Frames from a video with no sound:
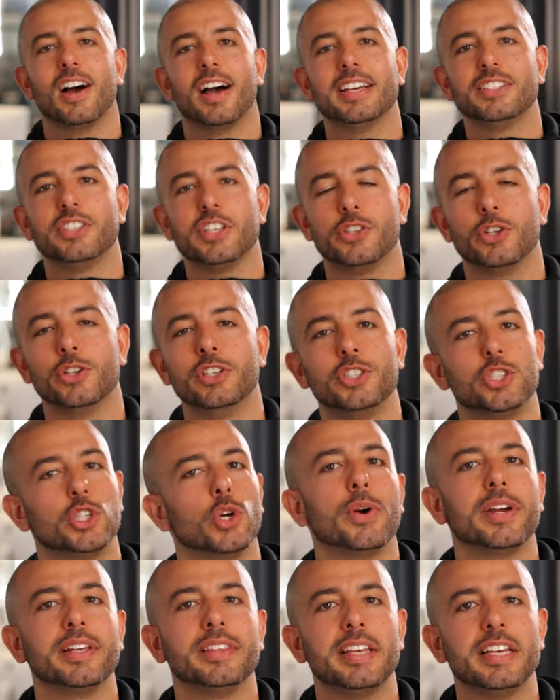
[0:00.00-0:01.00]
guys, if you're
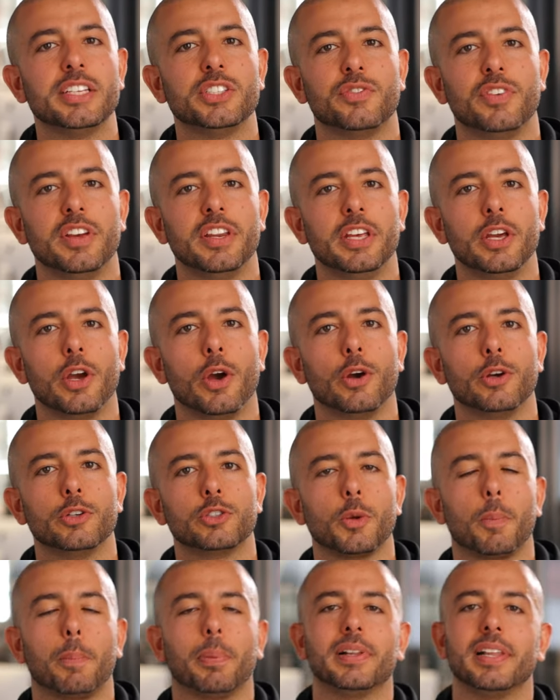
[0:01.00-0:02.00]
enjoying these
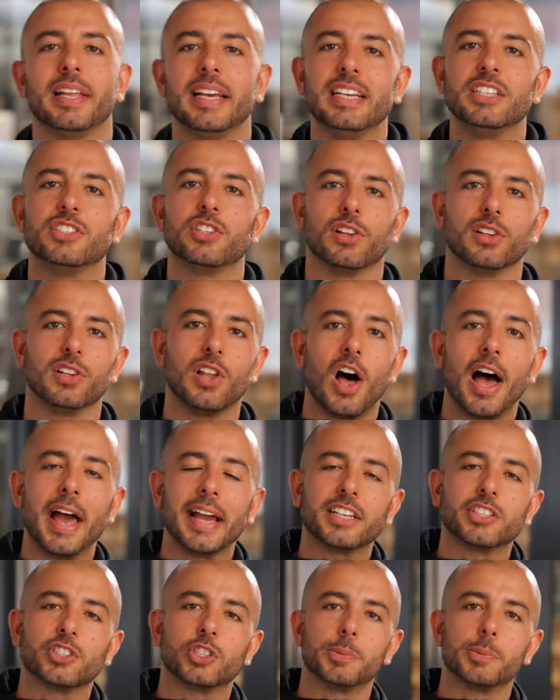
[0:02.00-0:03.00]
videos, please like,